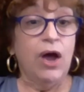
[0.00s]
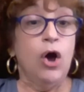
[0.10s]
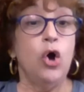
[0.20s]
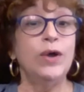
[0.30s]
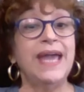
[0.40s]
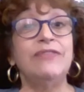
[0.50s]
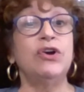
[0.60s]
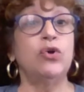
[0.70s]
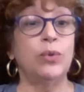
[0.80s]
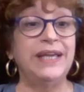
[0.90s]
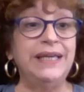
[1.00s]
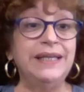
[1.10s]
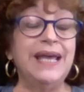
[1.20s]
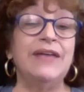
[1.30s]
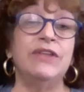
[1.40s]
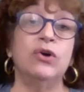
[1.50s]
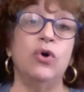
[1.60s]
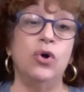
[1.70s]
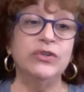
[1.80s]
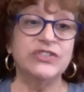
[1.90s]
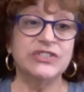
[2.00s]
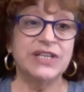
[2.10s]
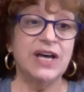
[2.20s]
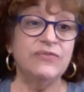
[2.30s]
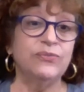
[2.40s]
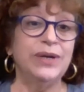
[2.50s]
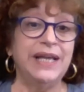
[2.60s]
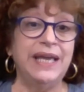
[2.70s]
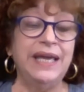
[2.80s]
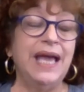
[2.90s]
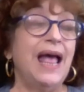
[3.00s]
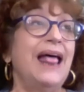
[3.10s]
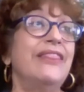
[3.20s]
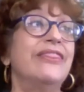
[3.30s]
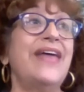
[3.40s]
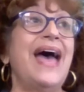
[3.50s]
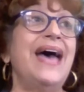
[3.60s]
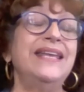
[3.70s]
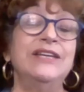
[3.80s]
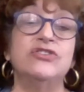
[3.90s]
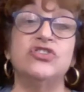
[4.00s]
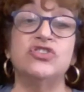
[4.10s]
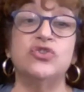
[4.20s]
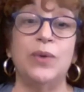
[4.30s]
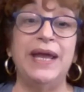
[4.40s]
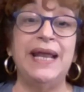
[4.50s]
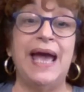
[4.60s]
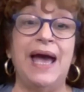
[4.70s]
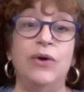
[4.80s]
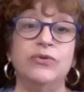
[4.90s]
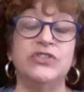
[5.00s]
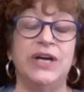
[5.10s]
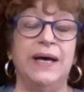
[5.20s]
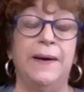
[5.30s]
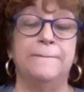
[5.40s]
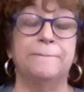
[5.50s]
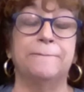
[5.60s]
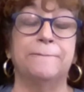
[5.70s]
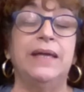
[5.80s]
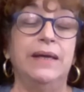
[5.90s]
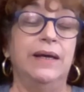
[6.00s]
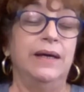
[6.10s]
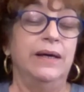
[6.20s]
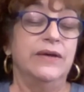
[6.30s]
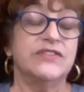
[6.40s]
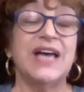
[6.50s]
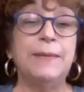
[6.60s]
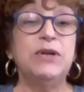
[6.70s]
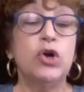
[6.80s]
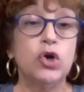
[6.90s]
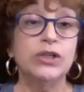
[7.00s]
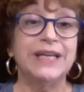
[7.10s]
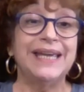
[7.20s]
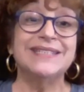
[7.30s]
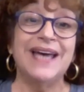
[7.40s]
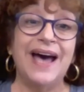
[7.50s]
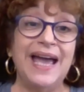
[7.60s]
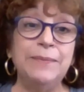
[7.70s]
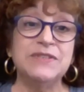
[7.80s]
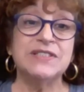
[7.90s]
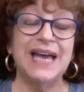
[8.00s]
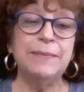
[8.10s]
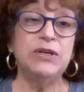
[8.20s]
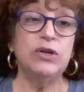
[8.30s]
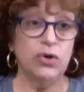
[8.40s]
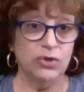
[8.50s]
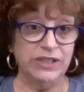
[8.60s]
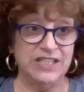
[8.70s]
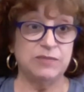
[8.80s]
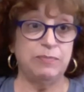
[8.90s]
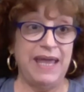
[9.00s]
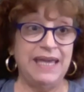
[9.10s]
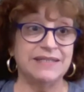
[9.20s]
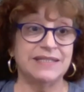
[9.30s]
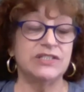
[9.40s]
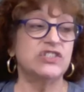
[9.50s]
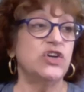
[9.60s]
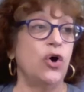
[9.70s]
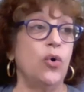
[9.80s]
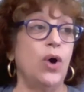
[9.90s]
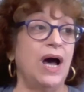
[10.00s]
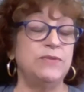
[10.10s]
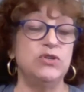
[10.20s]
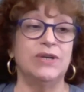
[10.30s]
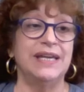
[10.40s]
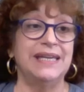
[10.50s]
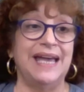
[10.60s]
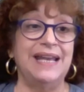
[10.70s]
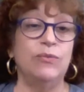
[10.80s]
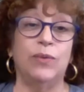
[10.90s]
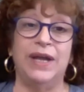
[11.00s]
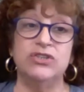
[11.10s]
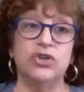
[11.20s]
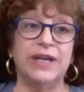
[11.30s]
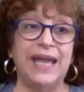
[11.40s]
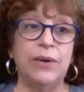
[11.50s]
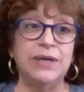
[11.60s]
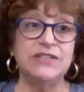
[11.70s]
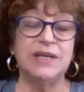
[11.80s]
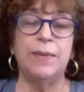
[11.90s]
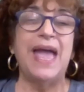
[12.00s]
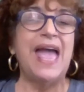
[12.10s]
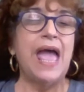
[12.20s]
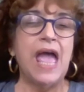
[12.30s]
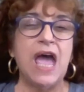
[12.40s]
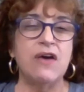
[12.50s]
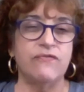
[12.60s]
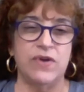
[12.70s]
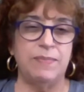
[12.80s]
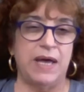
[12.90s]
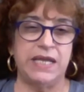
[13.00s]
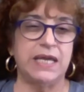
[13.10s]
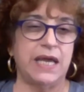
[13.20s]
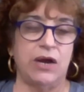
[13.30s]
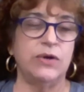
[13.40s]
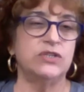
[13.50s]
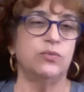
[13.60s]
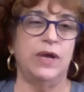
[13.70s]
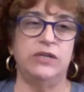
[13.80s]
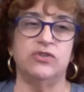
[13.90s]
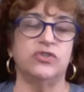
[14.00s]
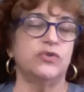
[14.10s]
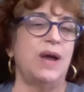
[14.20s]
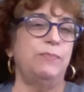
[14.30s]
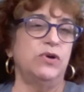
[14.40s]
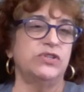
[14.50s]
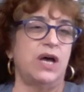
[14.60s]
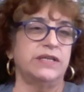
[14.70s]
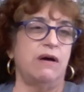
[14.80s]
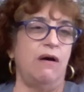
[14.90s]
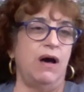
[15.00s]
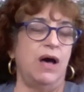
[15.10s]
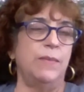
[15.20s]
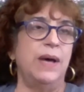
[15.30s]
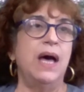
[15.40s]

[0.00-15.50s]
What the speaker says: Okay, the green and the gold stuff, Renee, that is straight out Simon Hurley. It's Simon Hurley's paste. So you can get it. Ranger carries them. Everybody carries Ranger. Scrapbook.com.